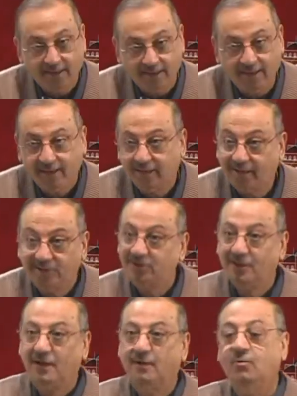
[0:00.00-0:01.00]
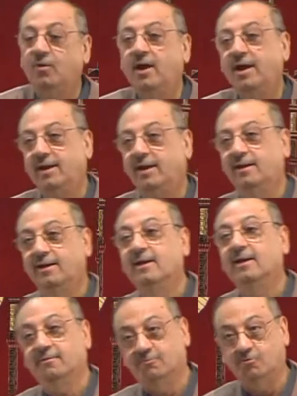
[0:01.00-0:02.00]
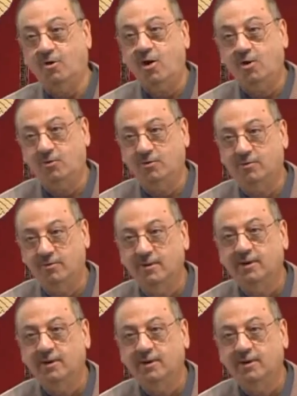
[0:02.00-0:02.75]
Kasra. Why? Wow.